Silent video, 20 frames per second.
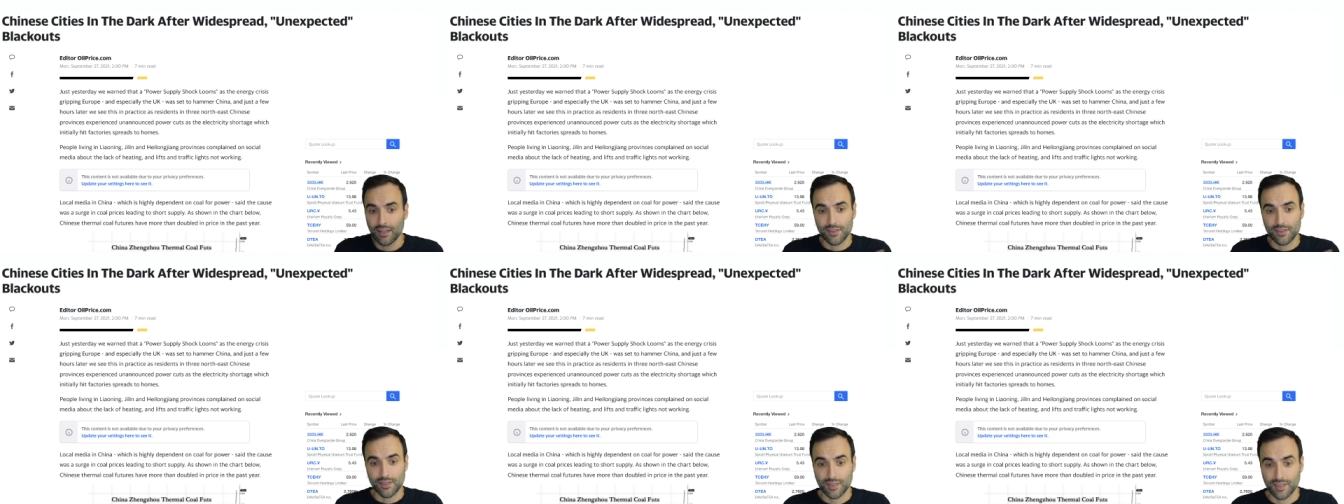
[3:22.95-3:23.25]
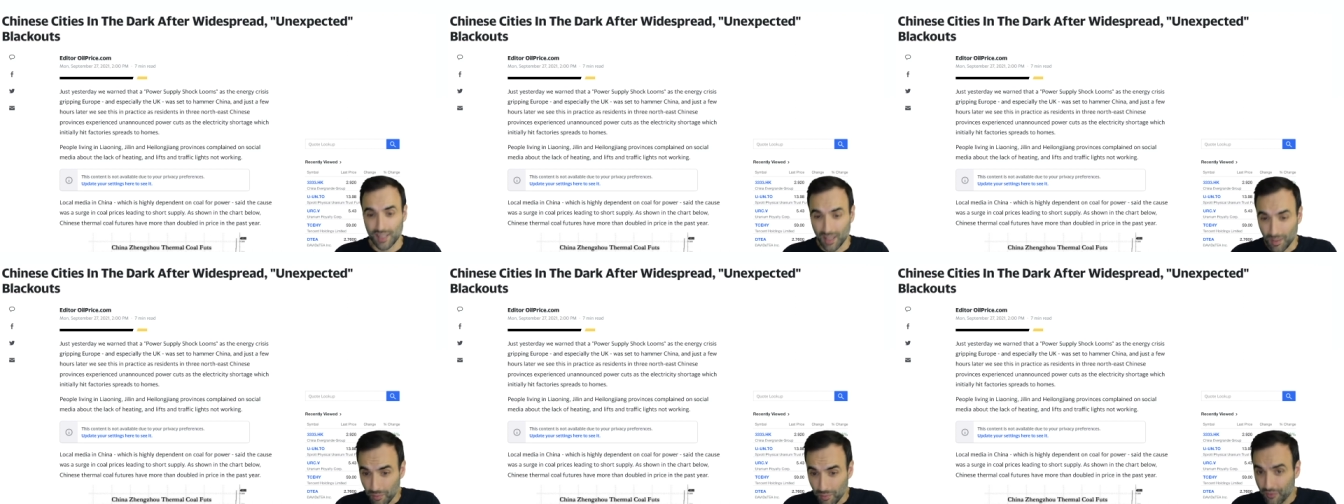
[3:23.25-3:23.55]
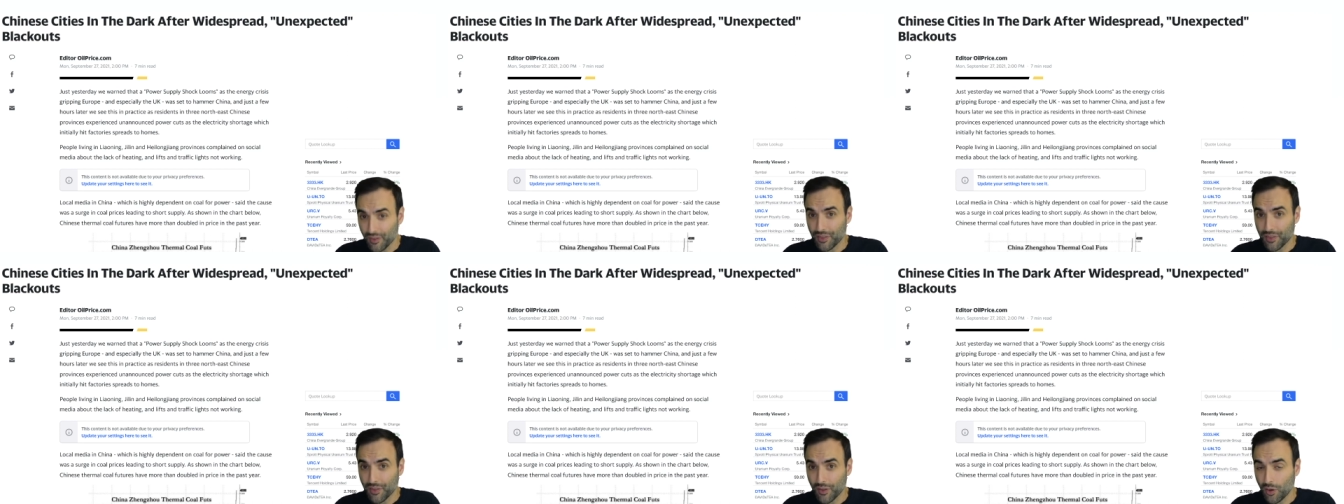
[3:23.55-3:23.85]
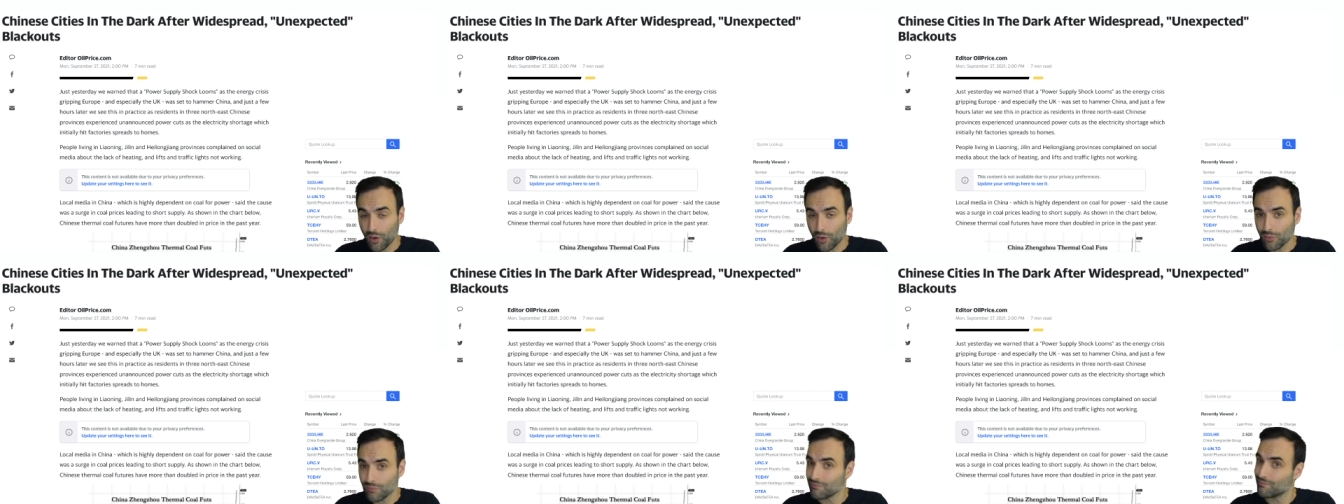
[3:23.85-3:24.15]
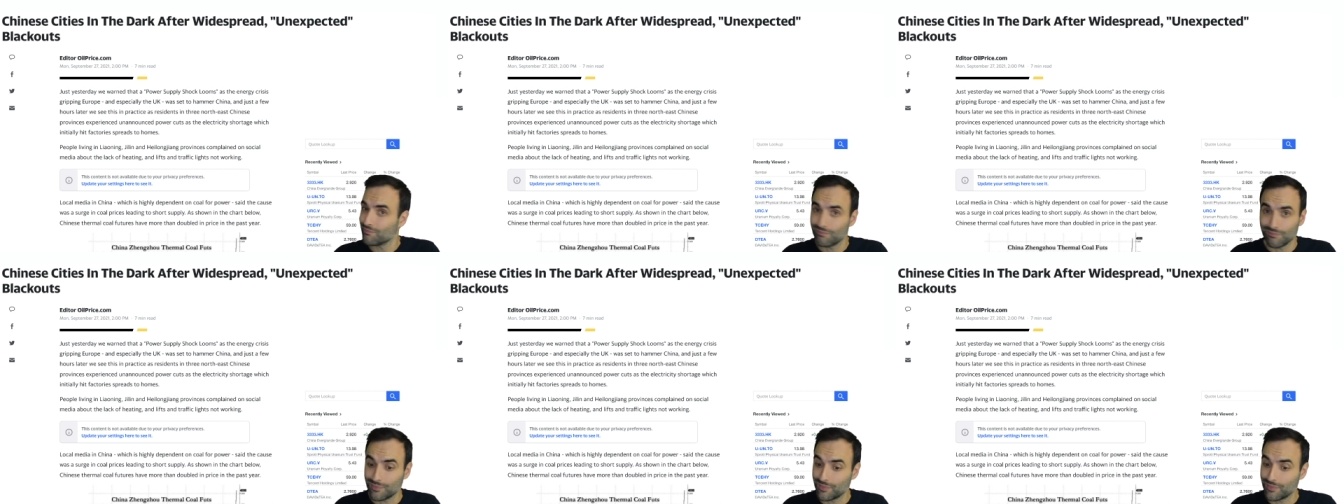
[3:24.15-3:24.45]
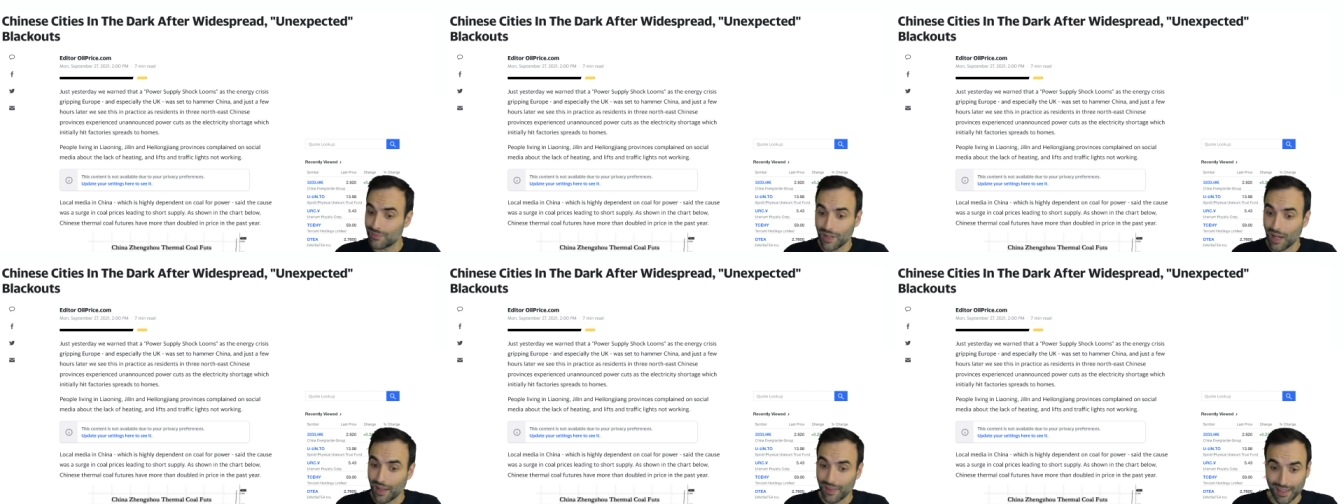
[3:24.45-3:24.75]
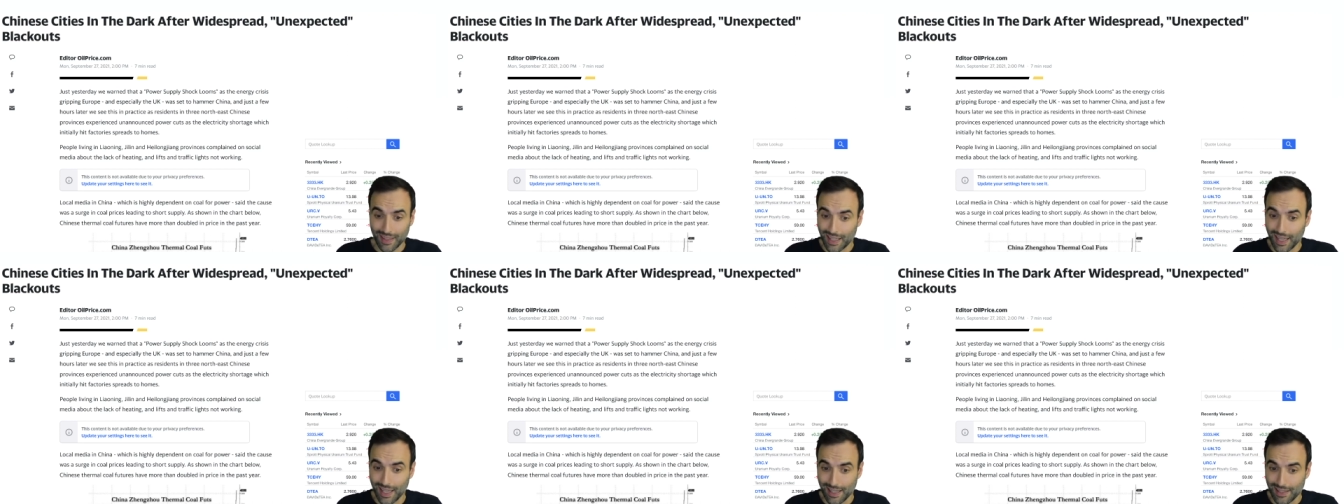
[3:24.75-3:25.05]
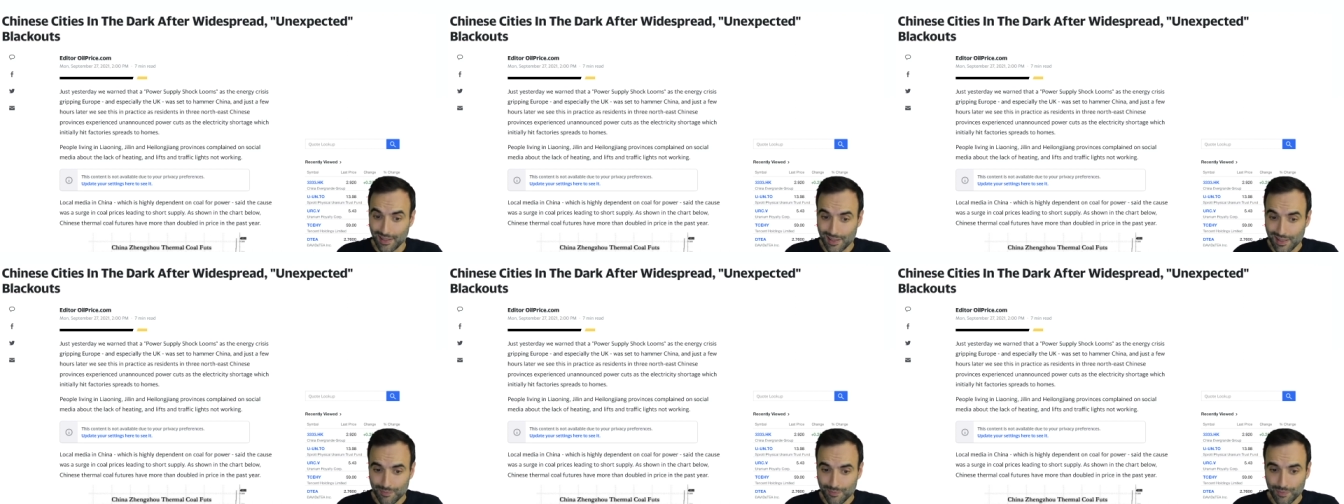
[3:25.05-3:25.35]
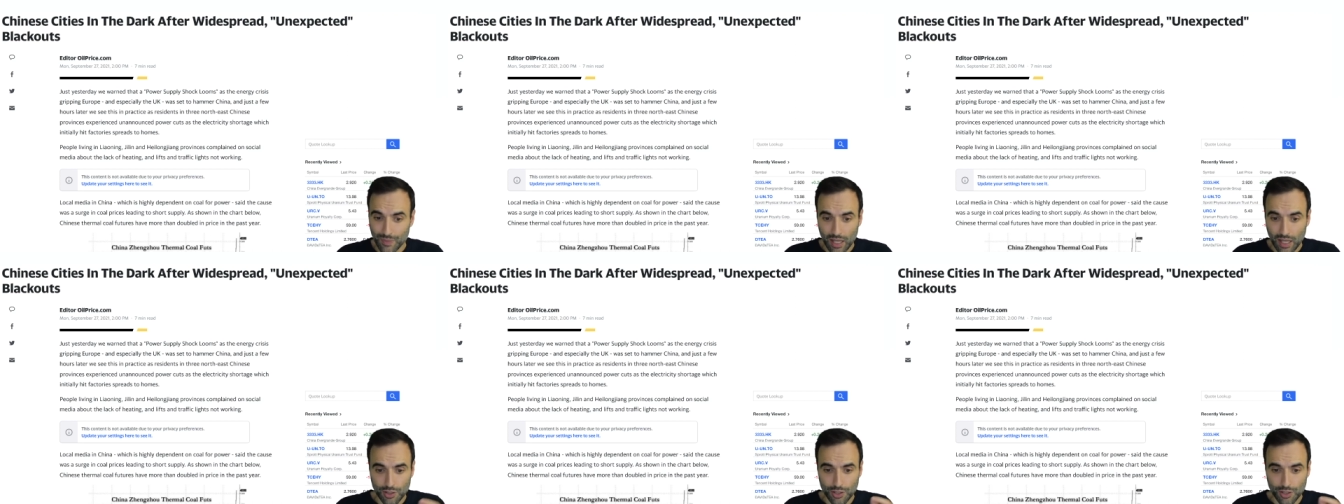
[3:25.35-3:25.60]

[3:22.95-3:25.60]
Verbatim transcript: Some of it, though, not the case.